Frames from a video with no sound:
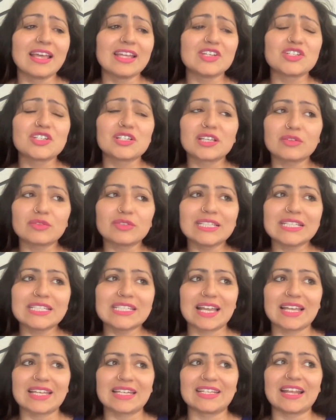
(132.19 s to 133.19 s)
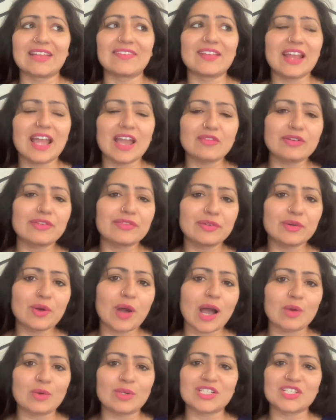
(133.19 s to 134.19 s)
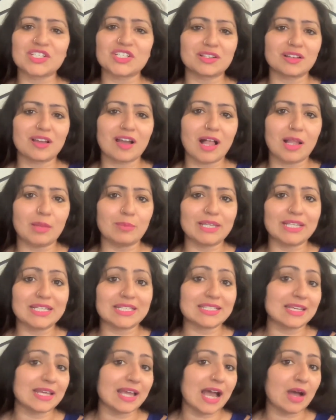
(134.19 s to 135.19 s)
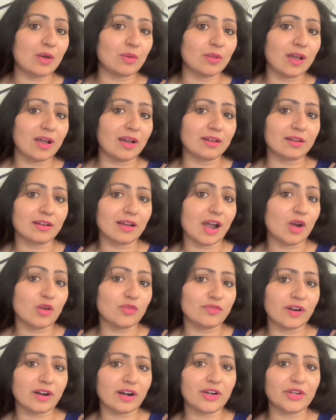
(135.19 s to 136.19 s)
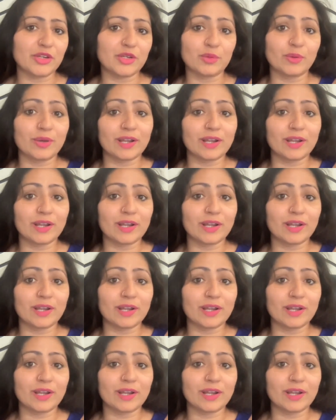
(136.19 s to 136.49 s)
She'll get really excited. And then every few hours, she'll call me and say, how long, how far are you?